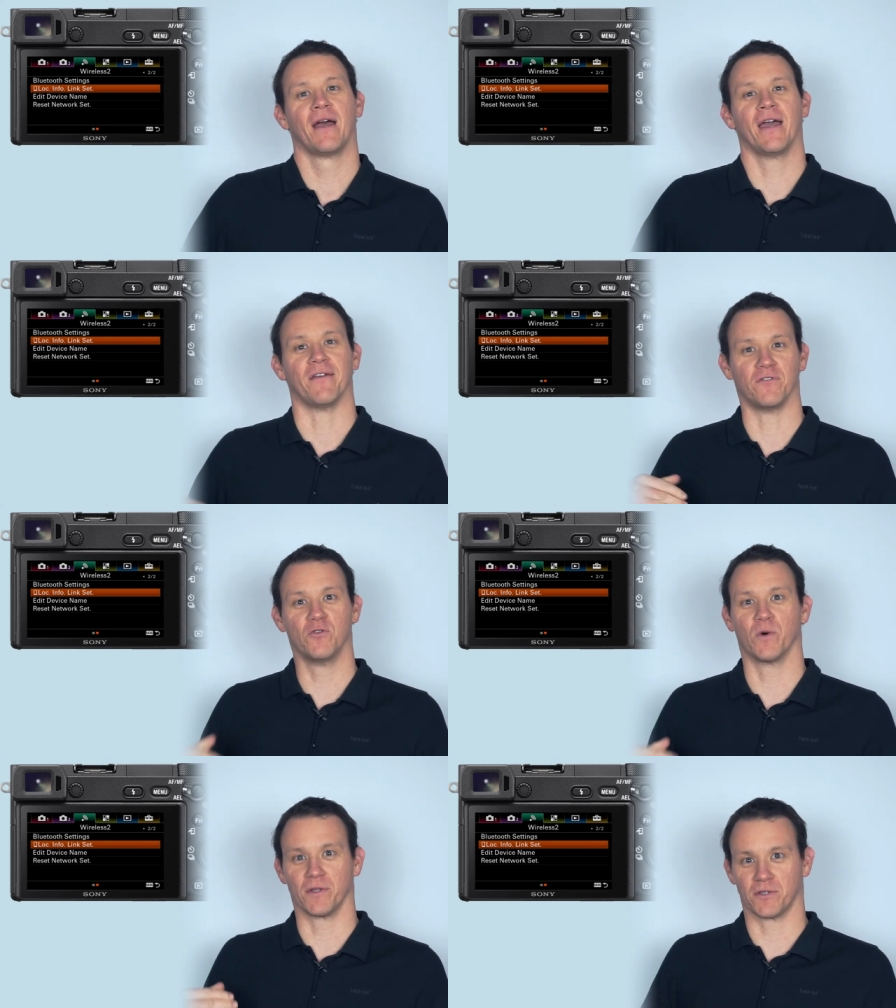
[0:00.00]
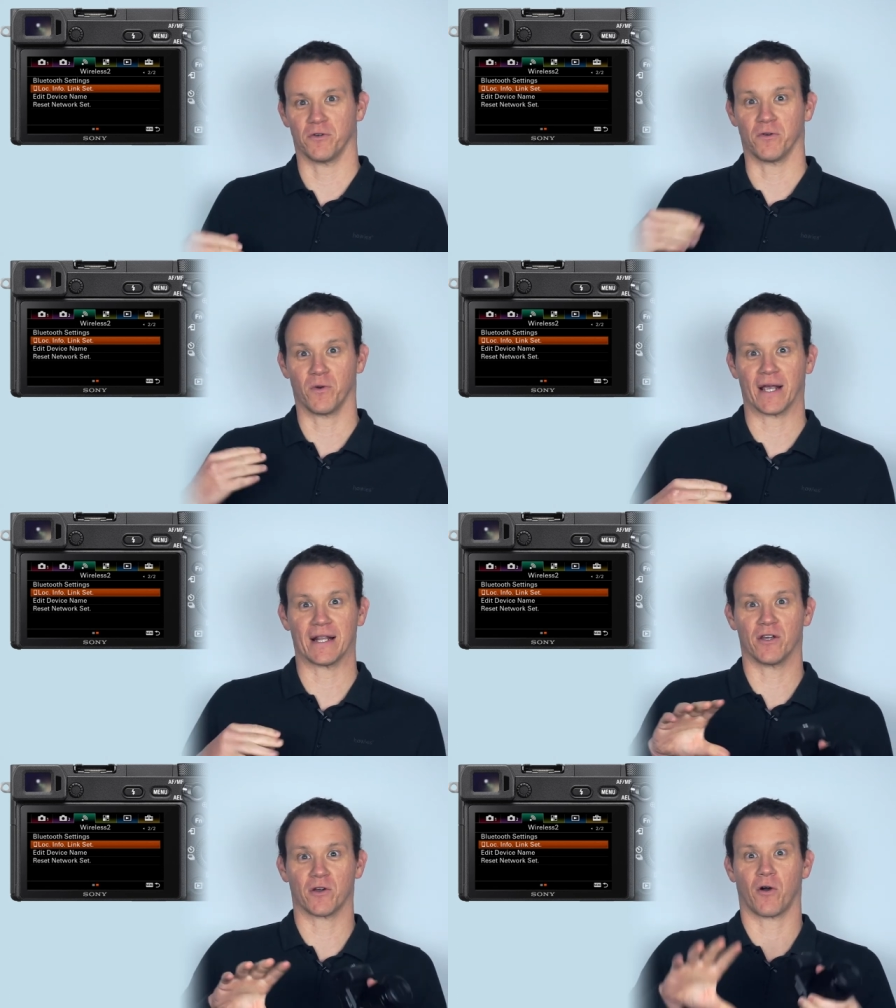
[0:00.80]
if you want to
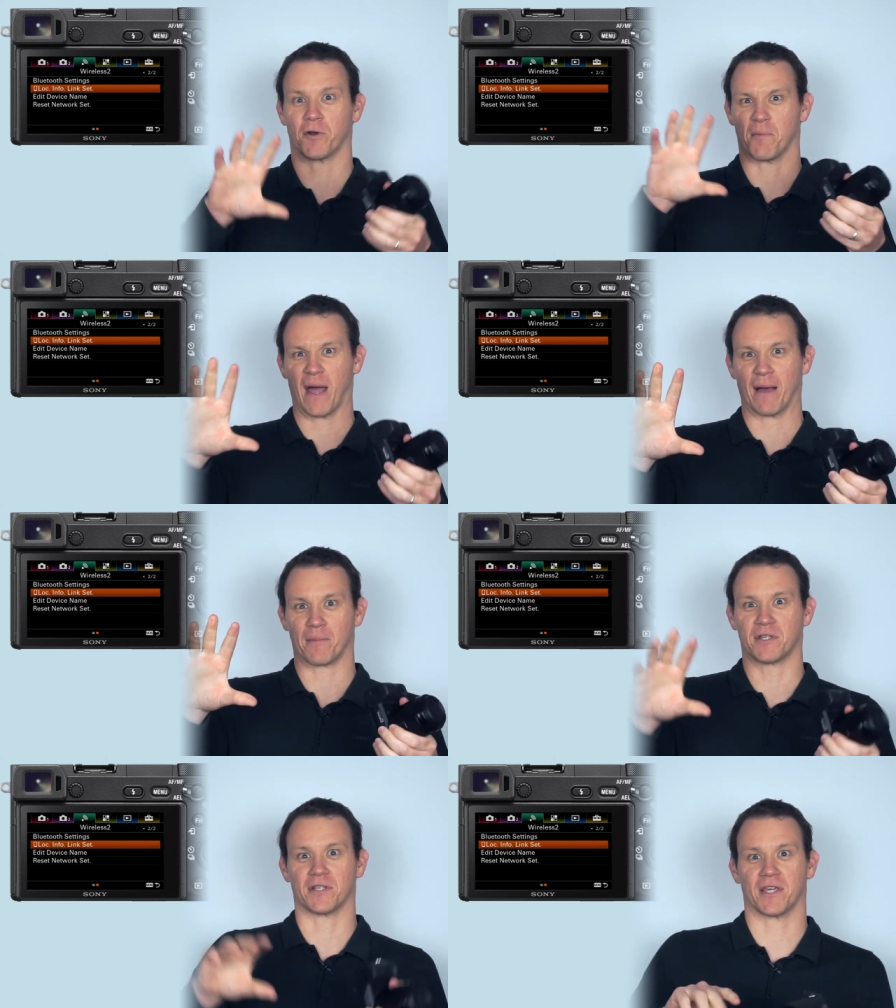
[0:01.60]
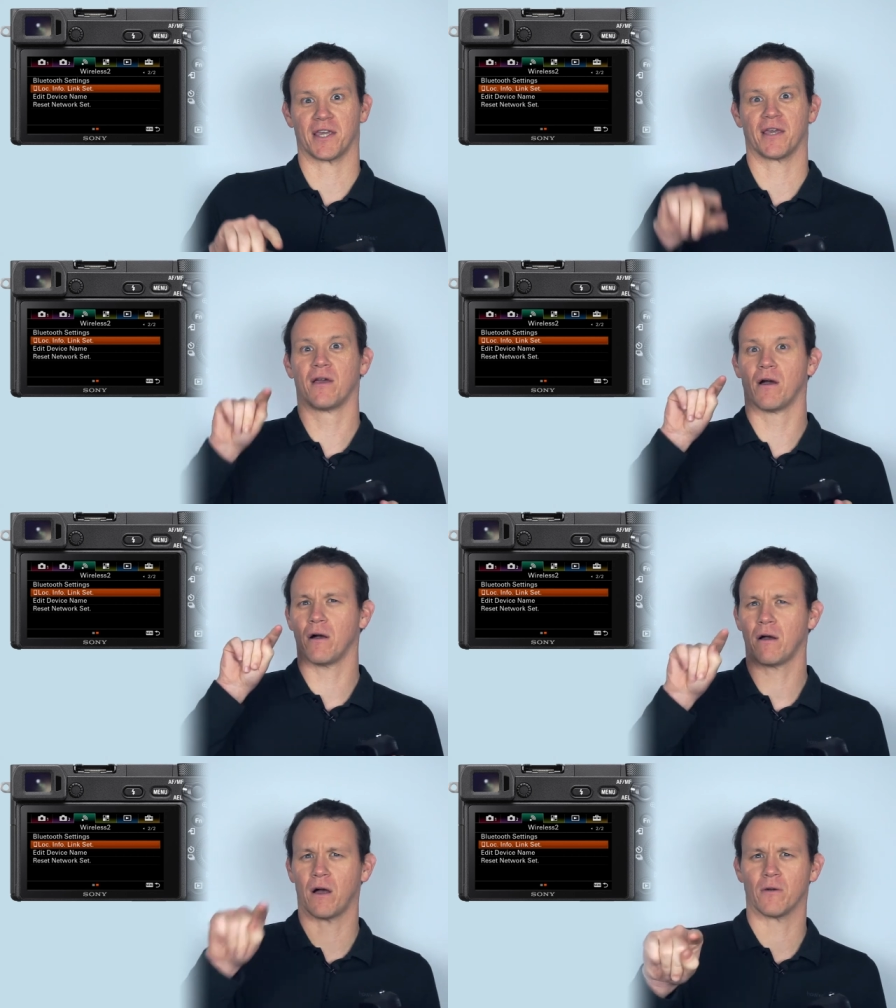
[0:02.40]
quickly look on a map to see,
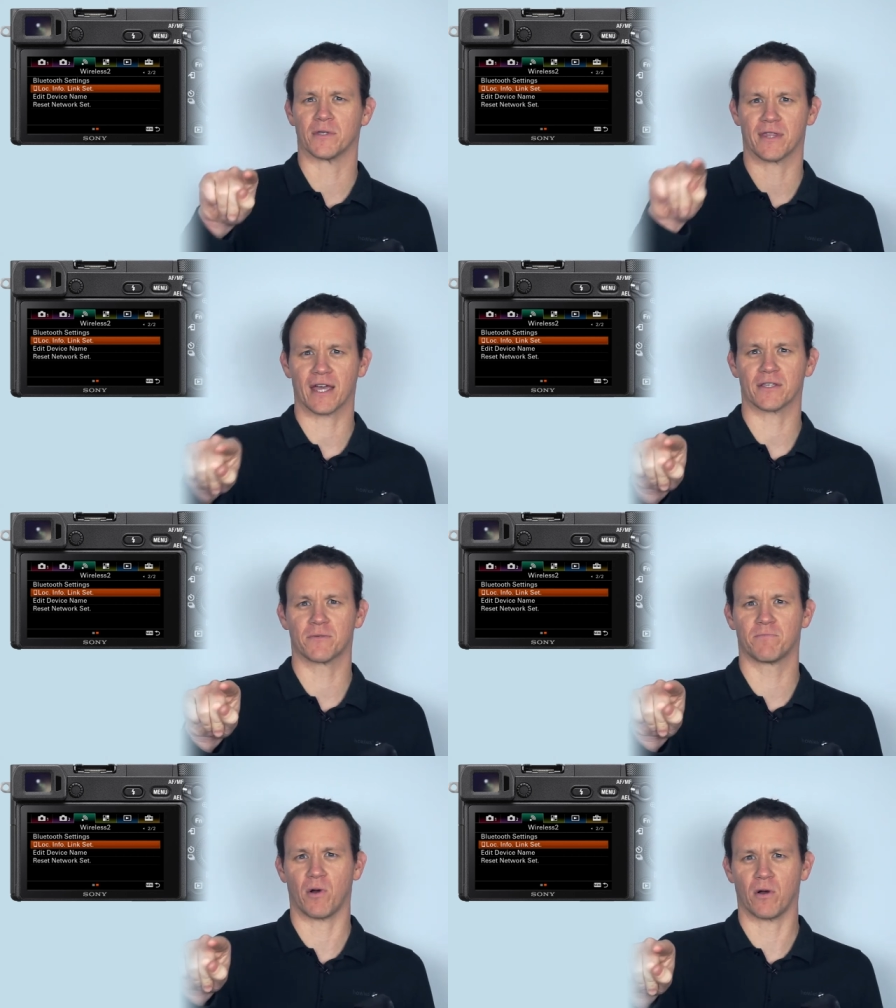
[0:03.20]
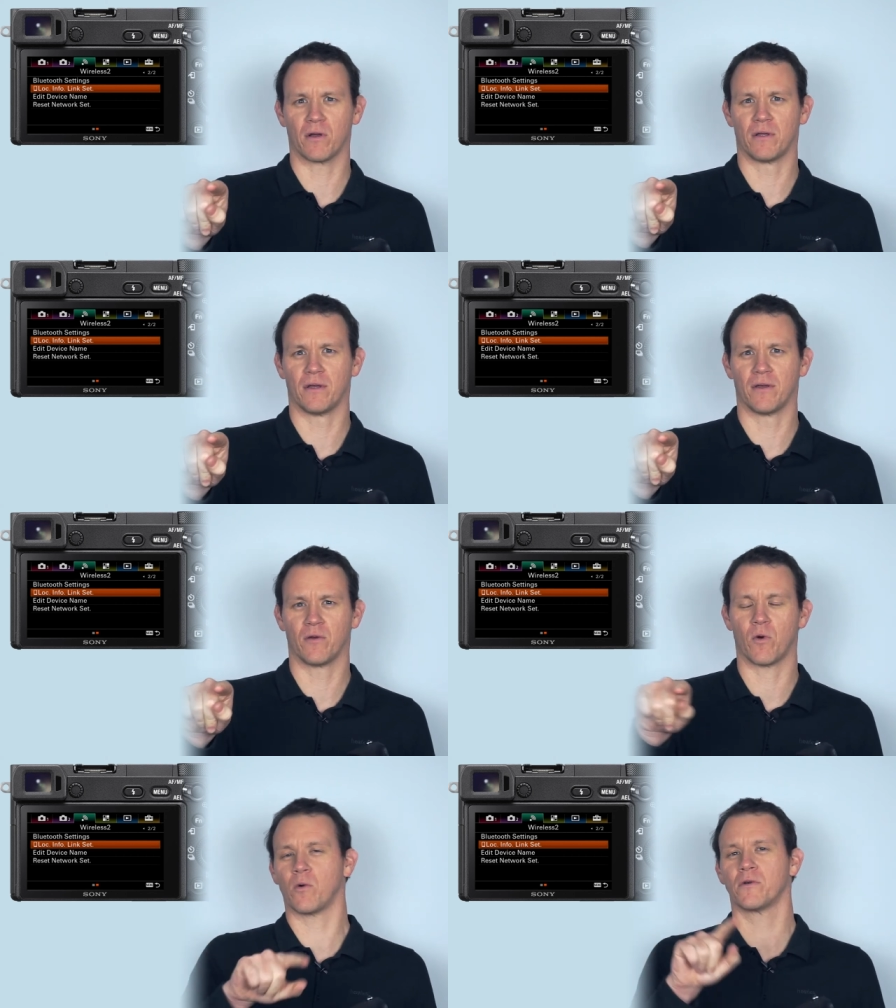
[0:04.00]
ah, oh, I was at that spot
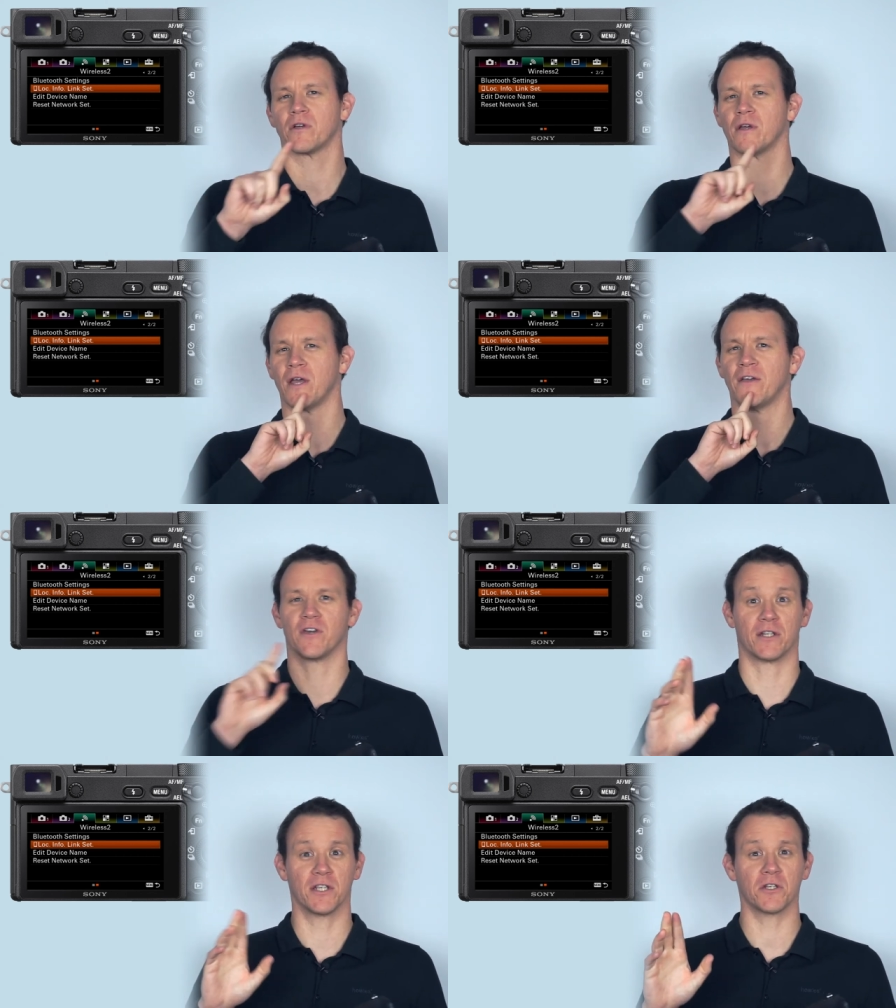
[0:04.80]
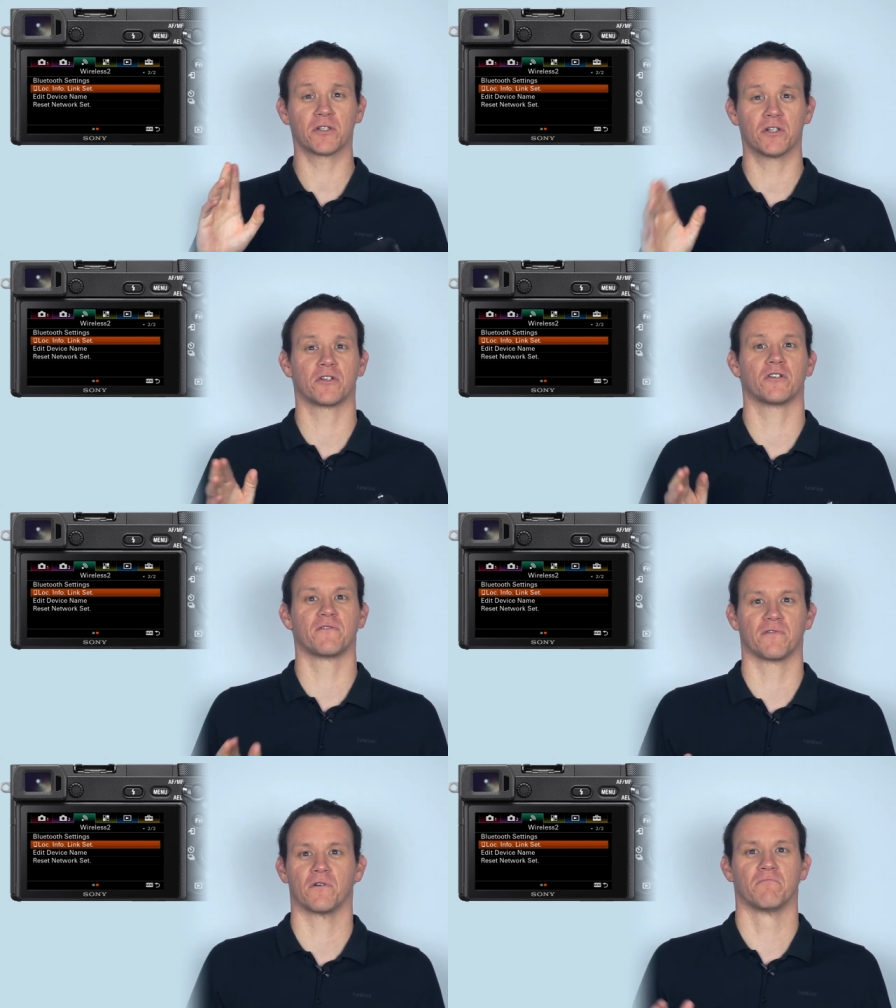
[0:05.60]
I wonder, the conditions look good
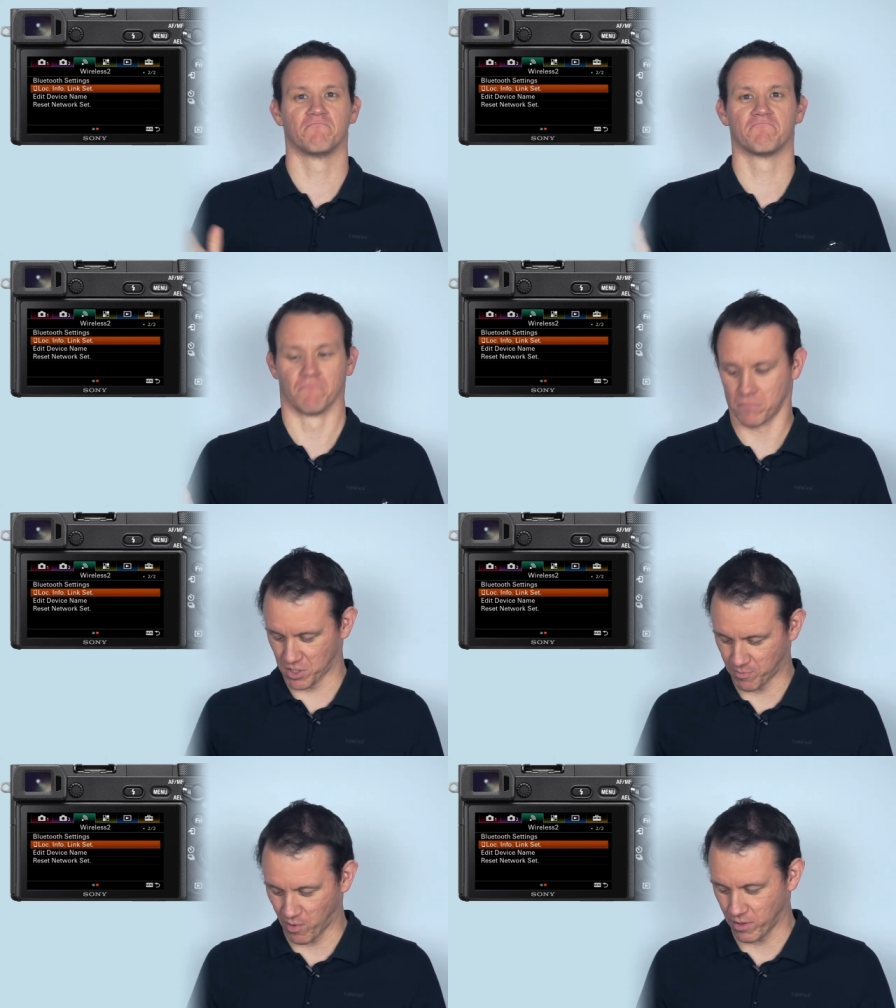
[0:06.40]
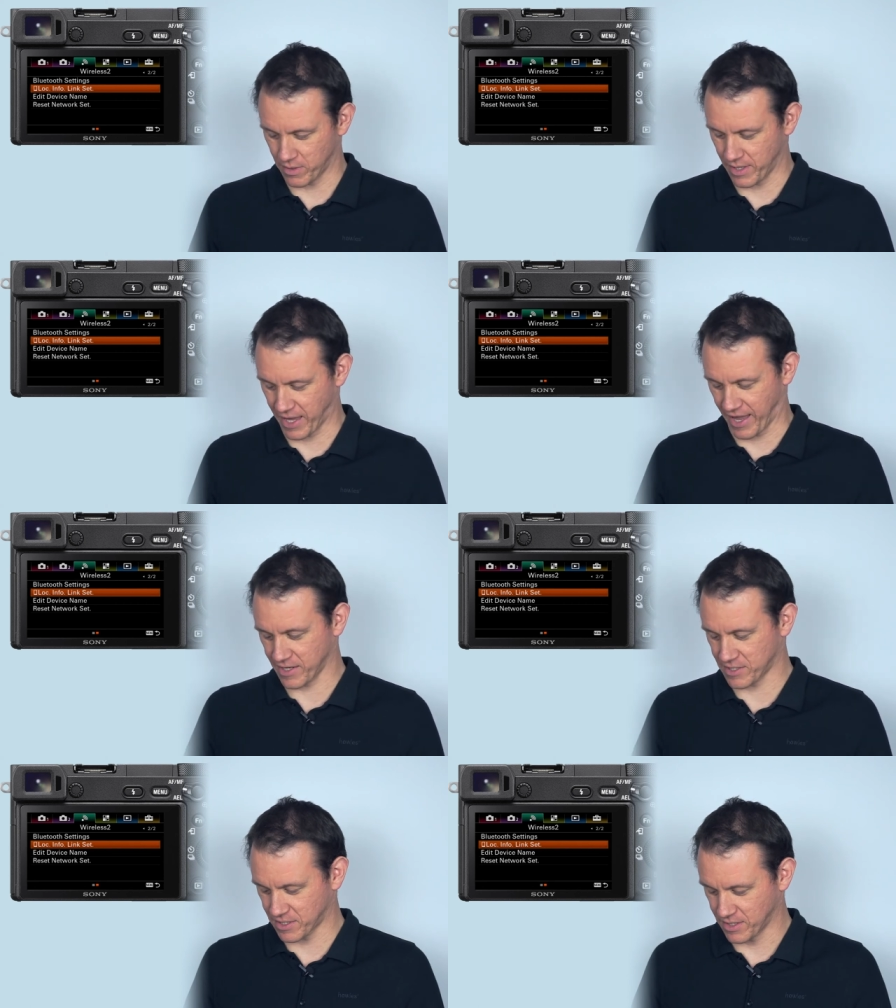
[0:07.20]
for spot
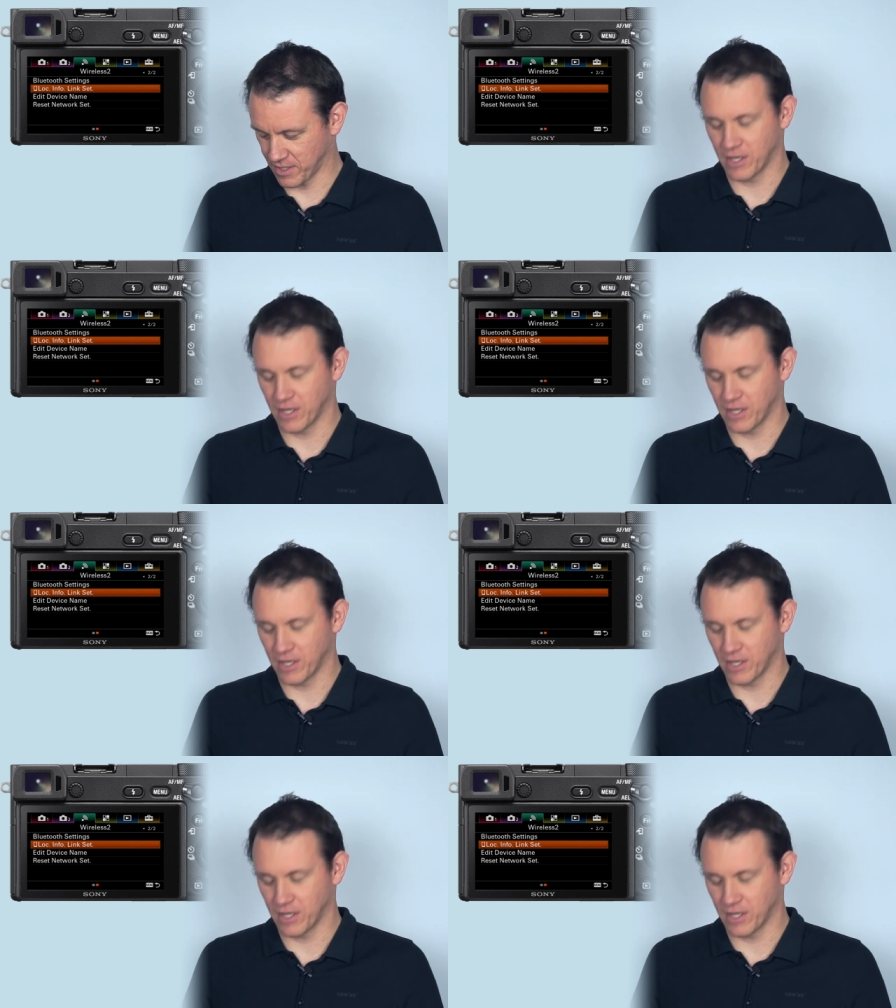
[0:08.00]
X.